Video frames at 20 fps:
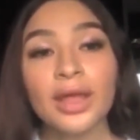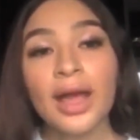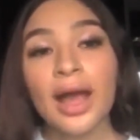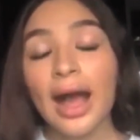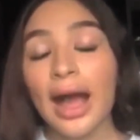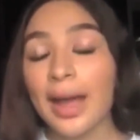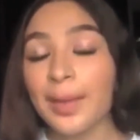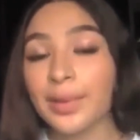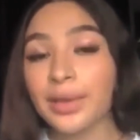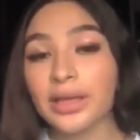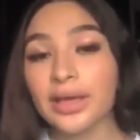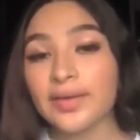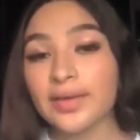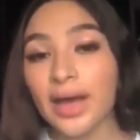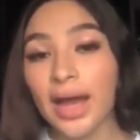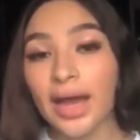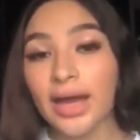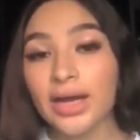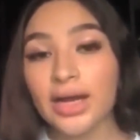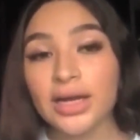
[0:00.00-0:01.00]
I believe that
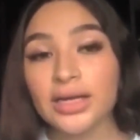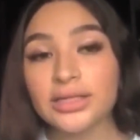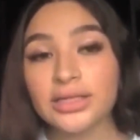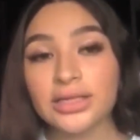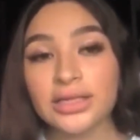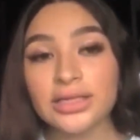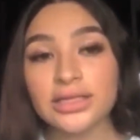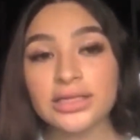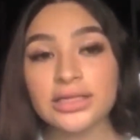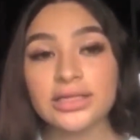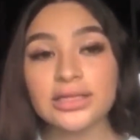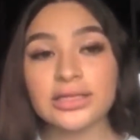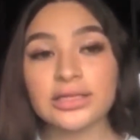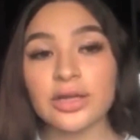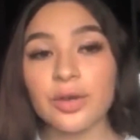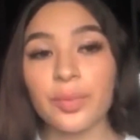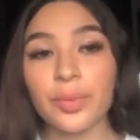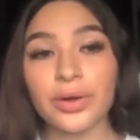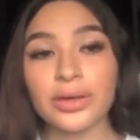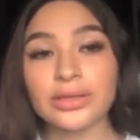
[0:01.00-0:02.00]
higher education is an
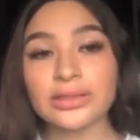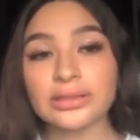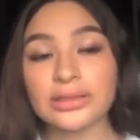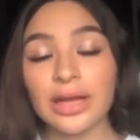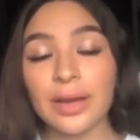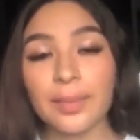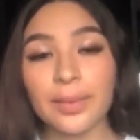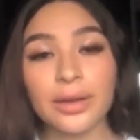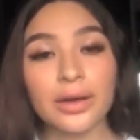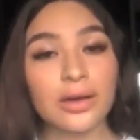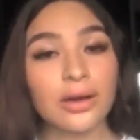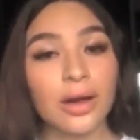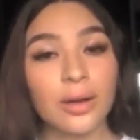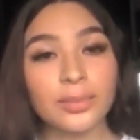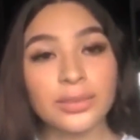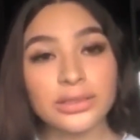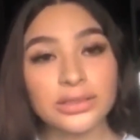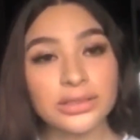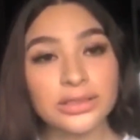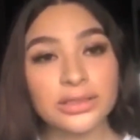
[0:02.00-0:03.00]
important step in
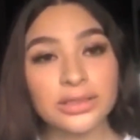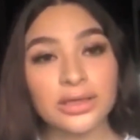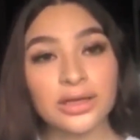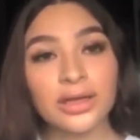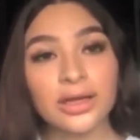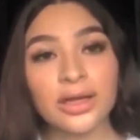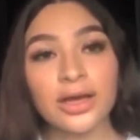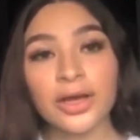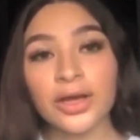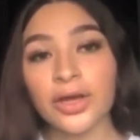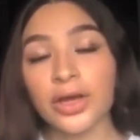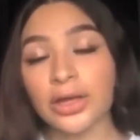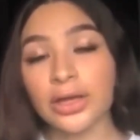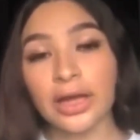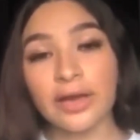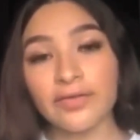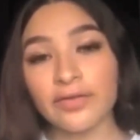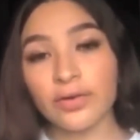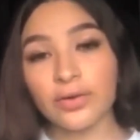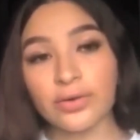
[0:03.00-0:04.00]
accomplishing your
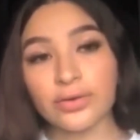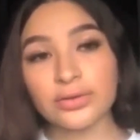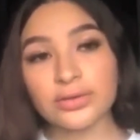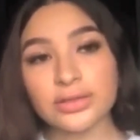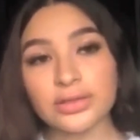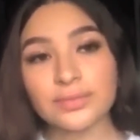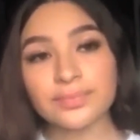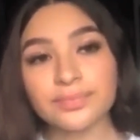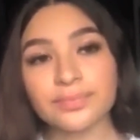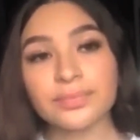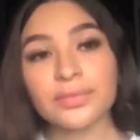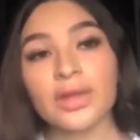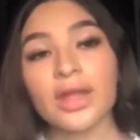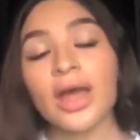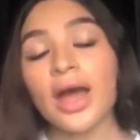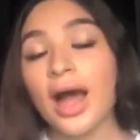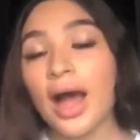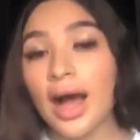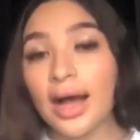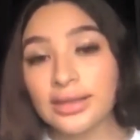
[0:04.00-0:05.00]
life goals.
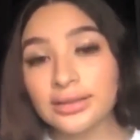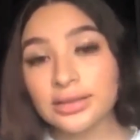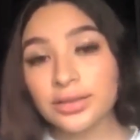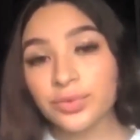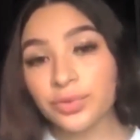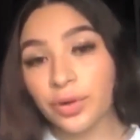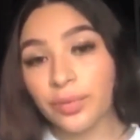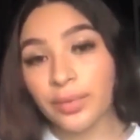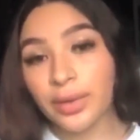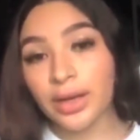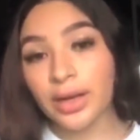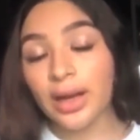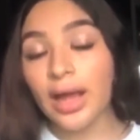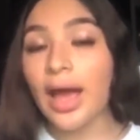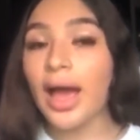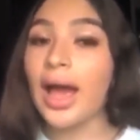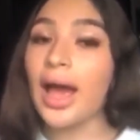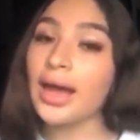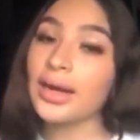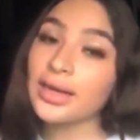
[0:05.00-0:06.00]
As a woman,
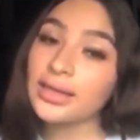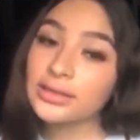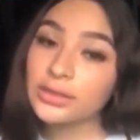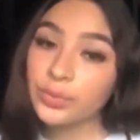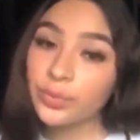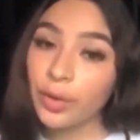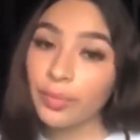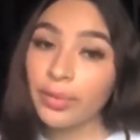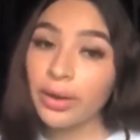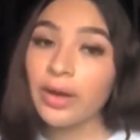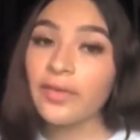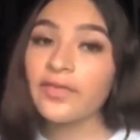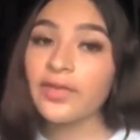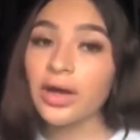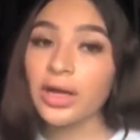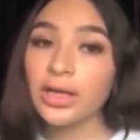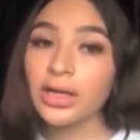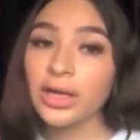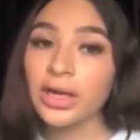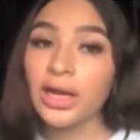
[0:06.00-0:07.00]
and as a woman of
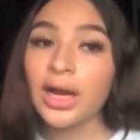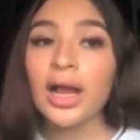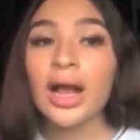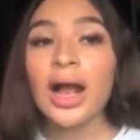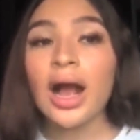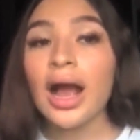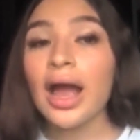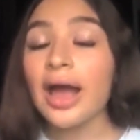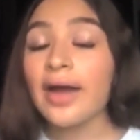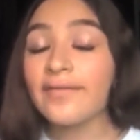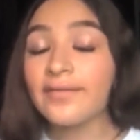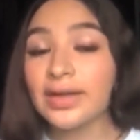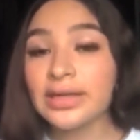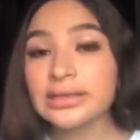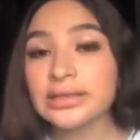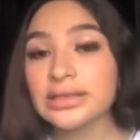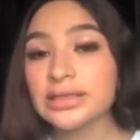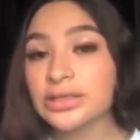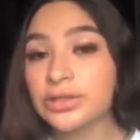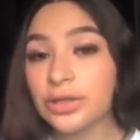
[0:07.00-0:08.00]
color, I have
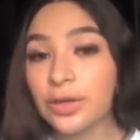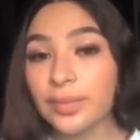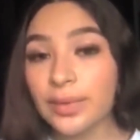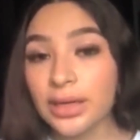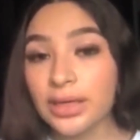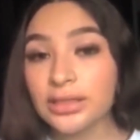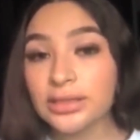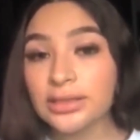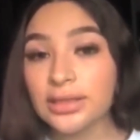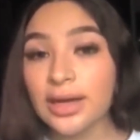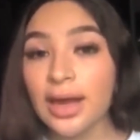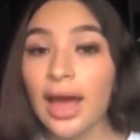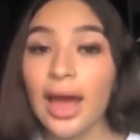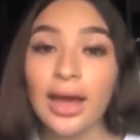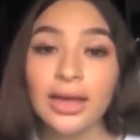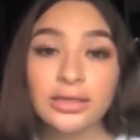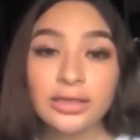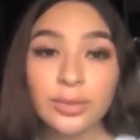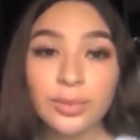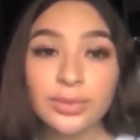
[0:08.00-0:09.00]
faced discrimination
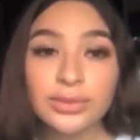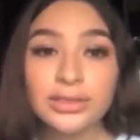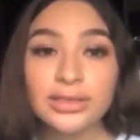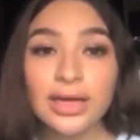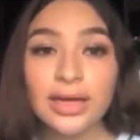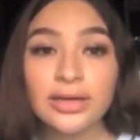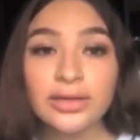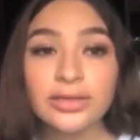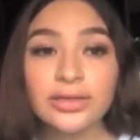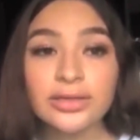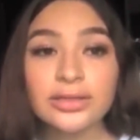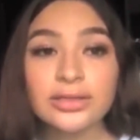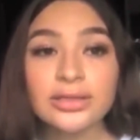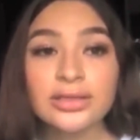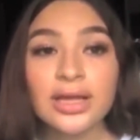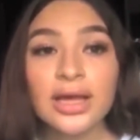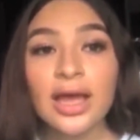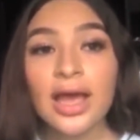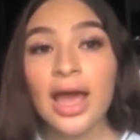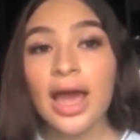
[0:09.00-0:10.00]
and double standards,
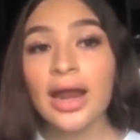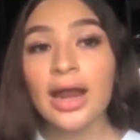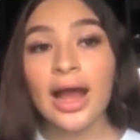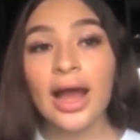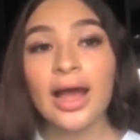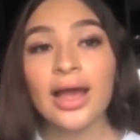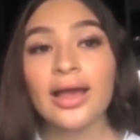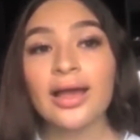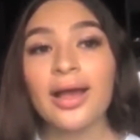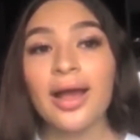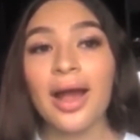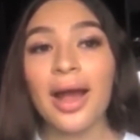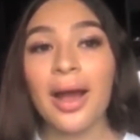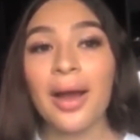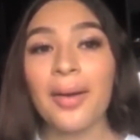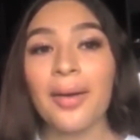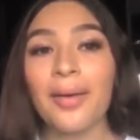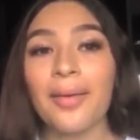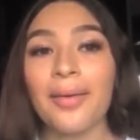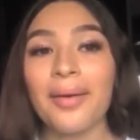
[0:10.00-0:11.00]
and I